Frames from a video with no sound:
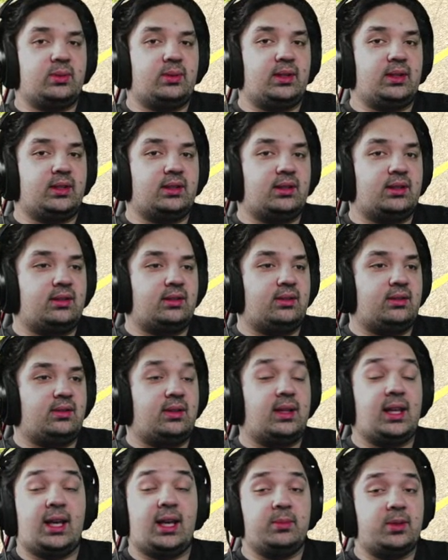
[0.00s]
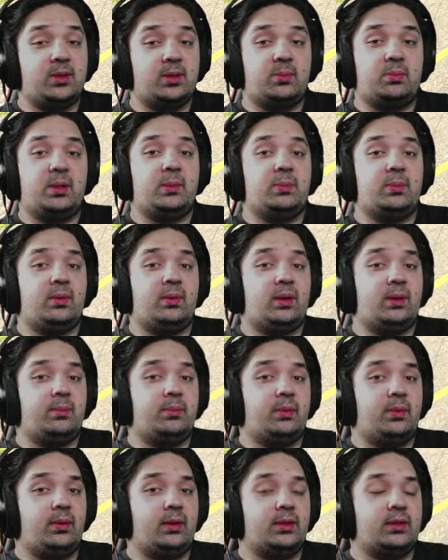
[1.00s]
We got damn good people on
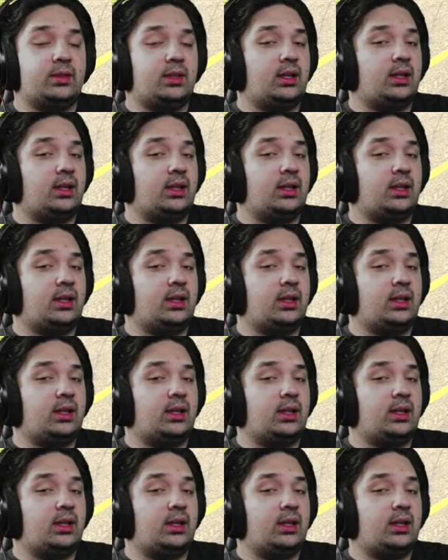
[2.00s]
board,